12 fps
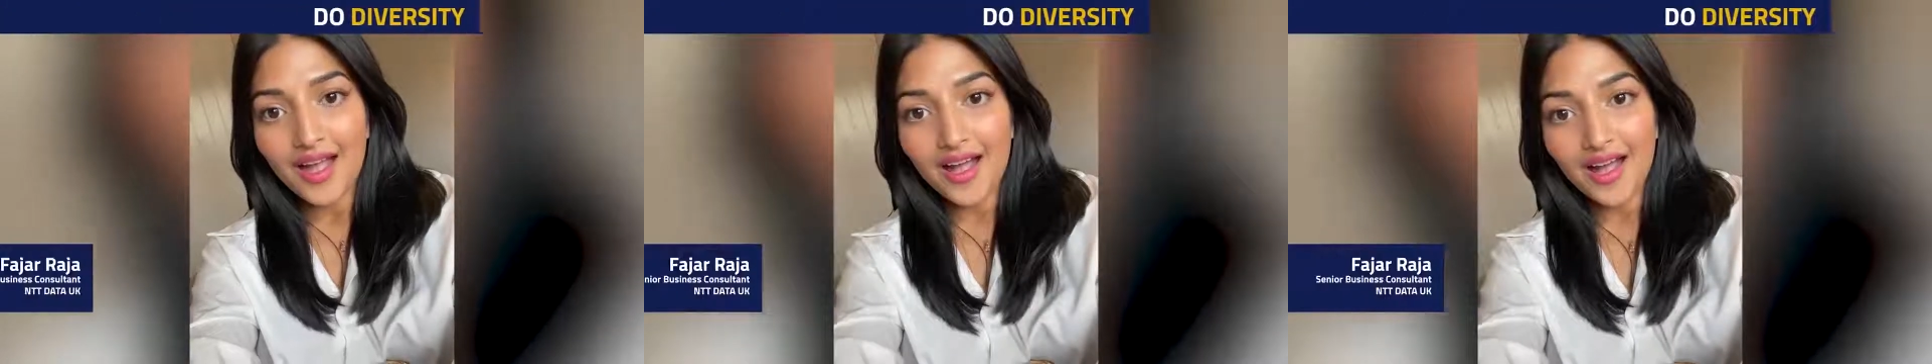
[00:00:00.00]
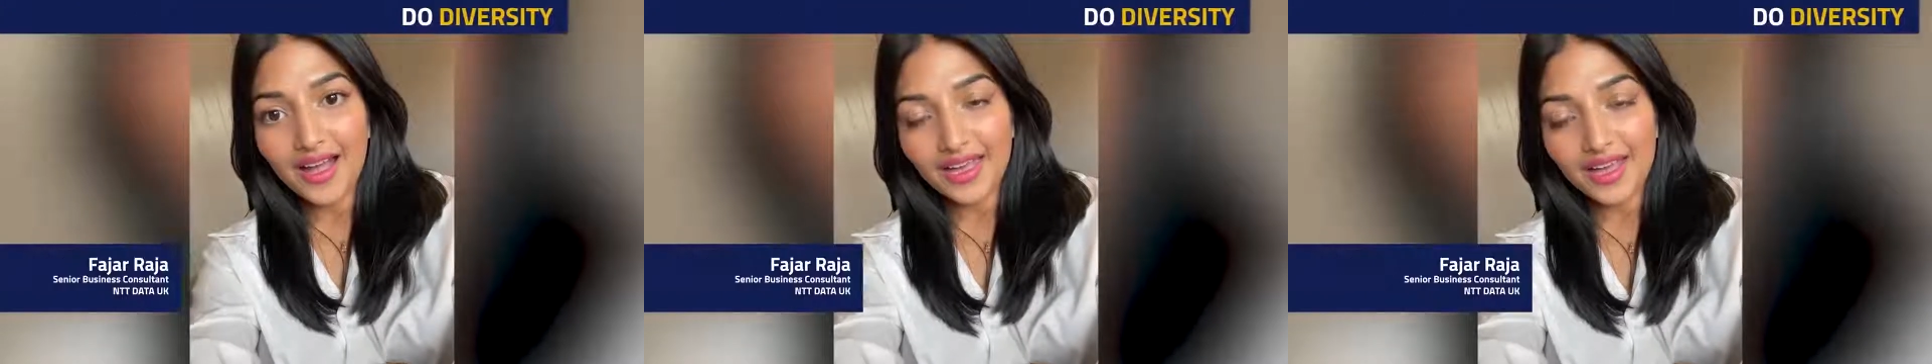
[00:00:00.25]

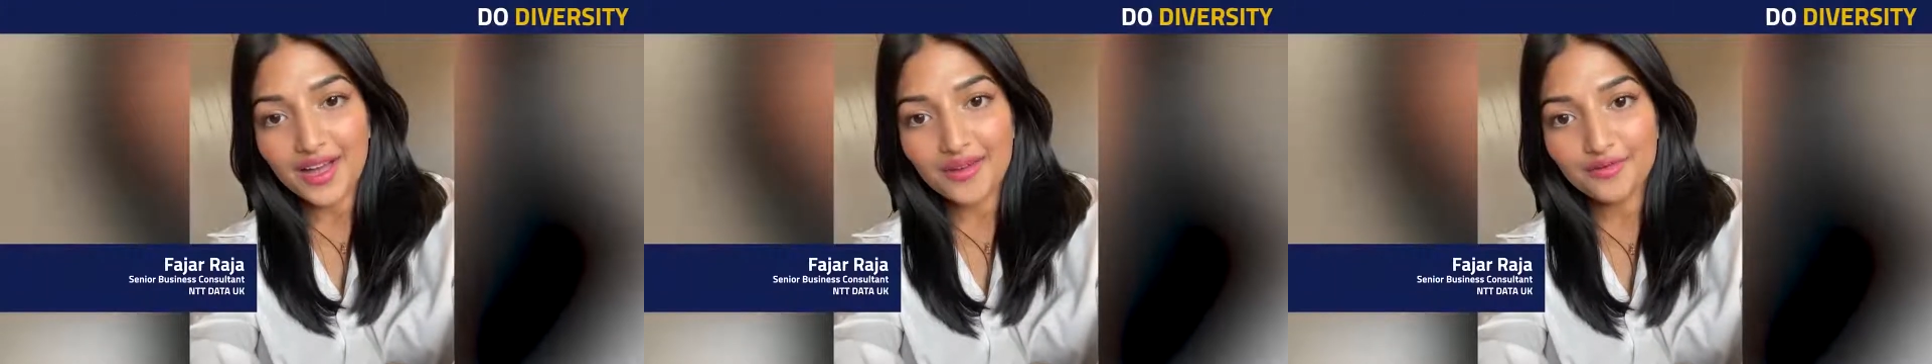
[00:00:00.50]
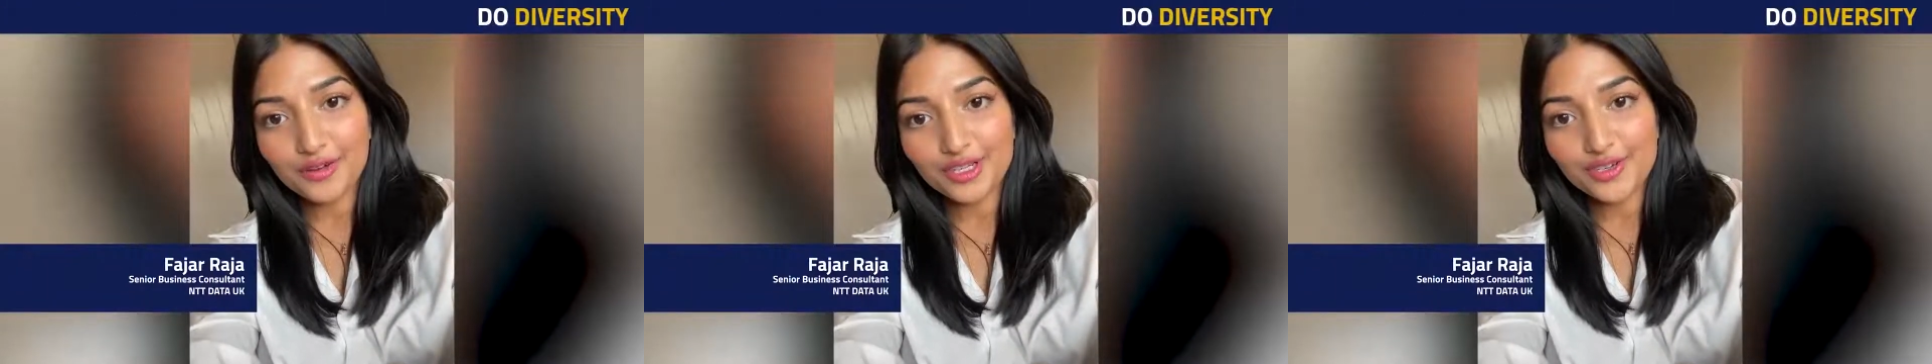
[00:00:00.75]
Hi,
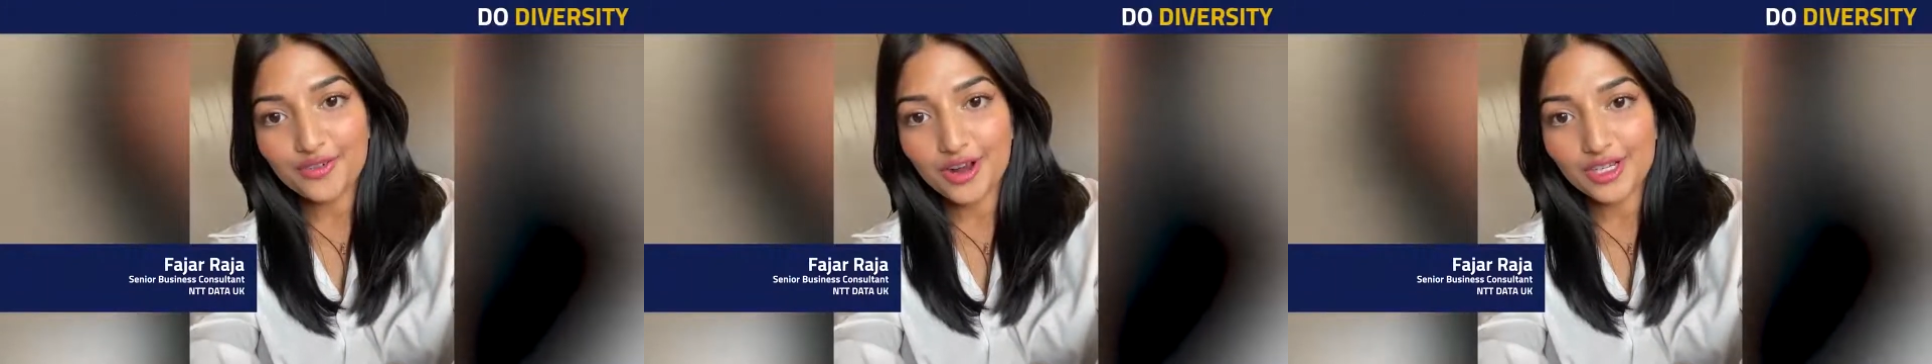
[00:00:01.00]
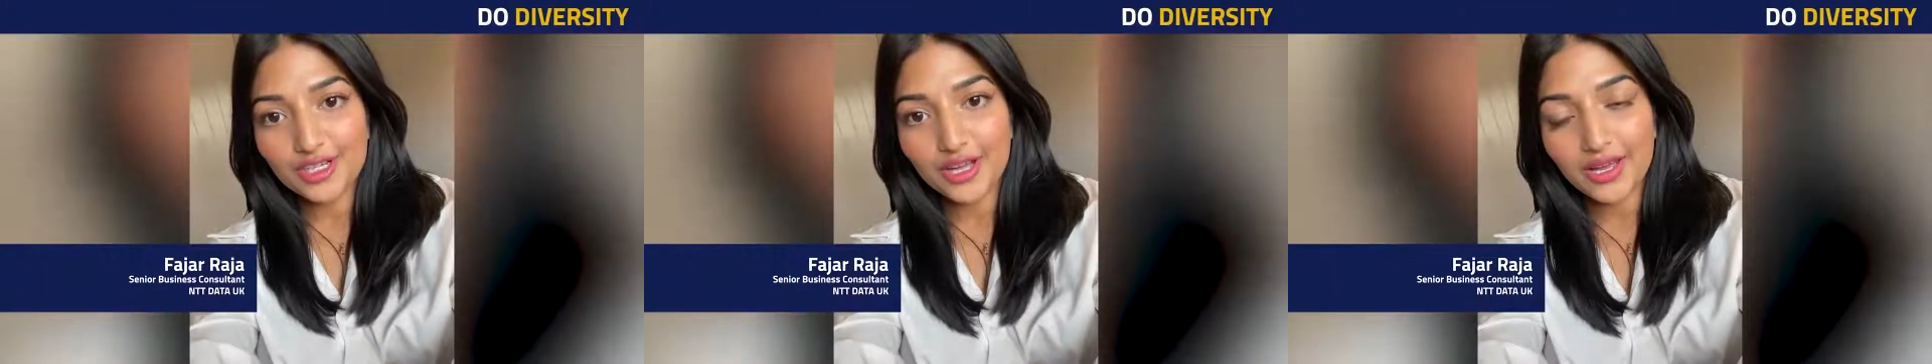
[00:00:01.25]
I'm Fajar
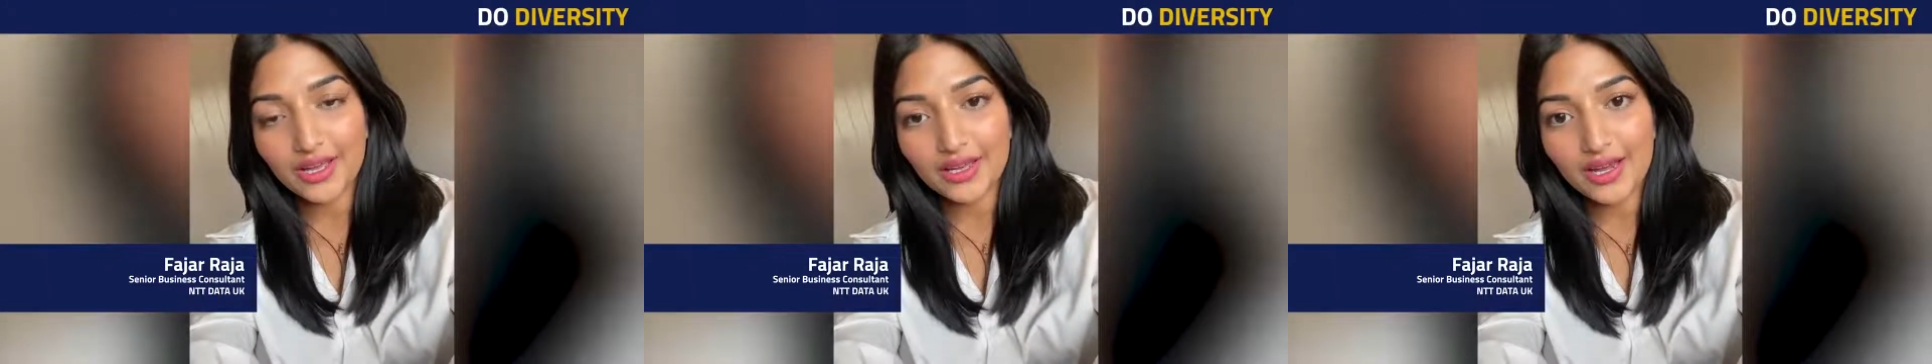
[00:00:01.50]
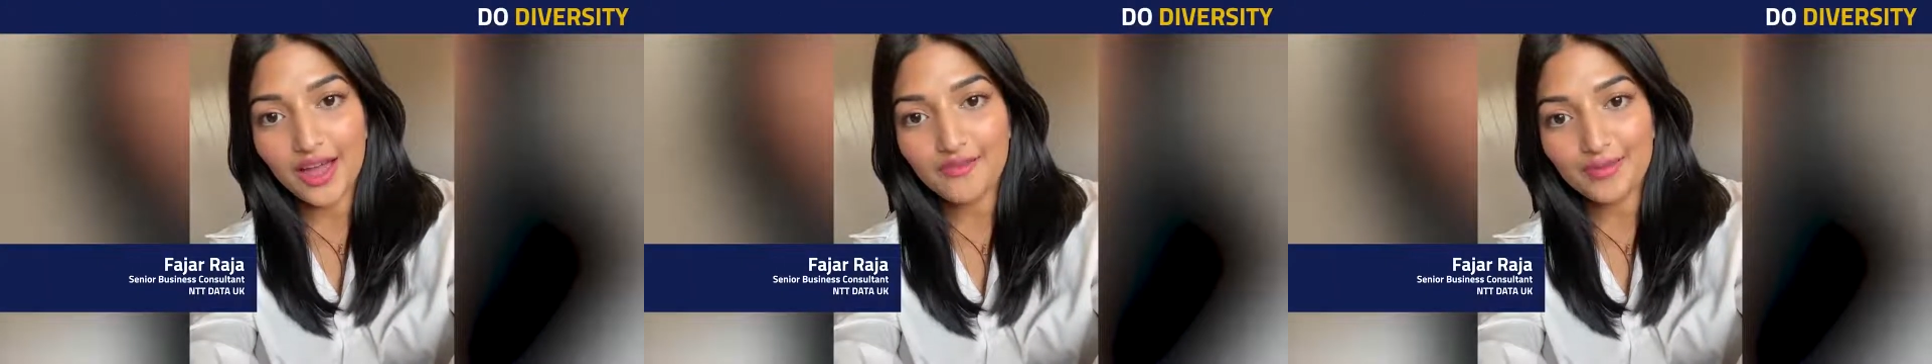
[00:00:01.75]
Raja
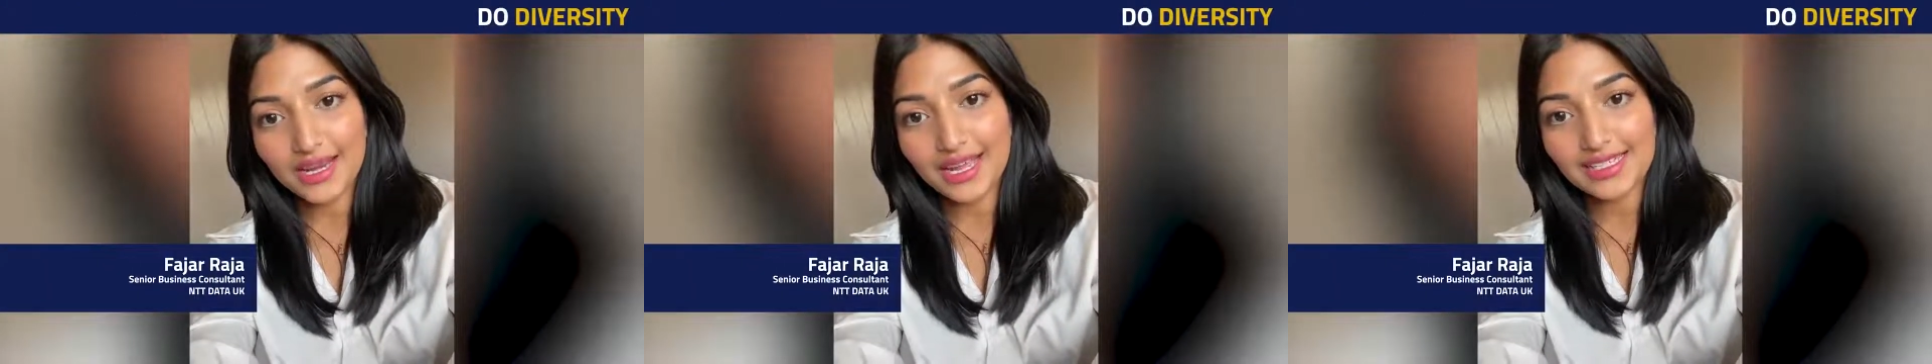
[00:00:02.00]
and I've been at